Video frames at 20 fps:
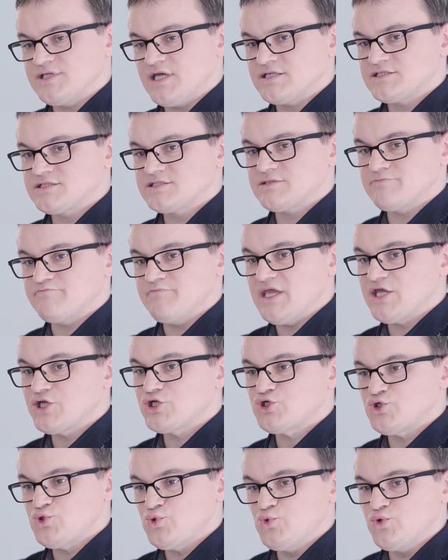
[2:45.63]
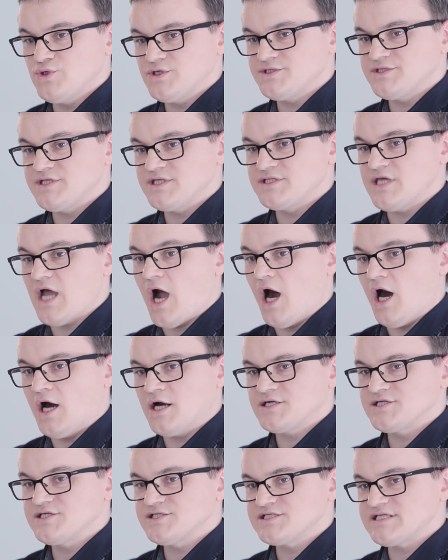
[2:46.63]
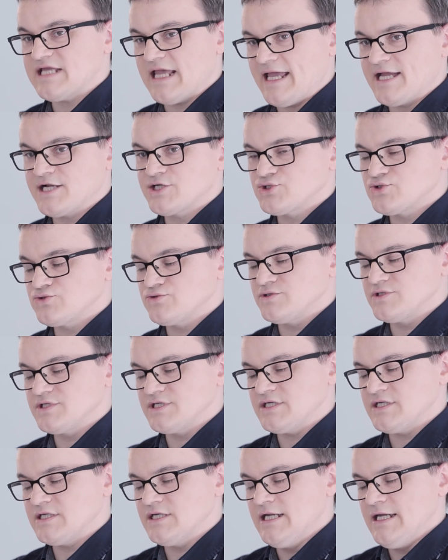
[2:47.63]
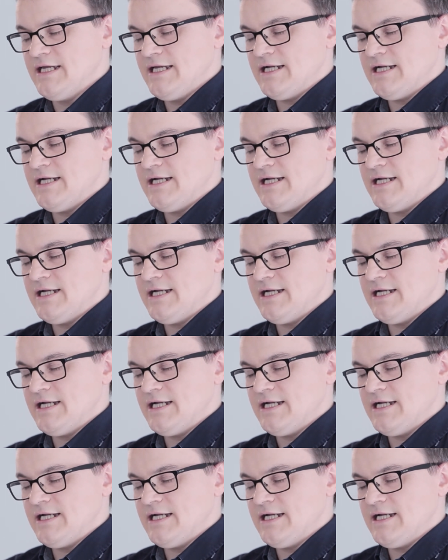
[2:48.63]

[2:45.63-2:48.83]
that makes sure that the artist actually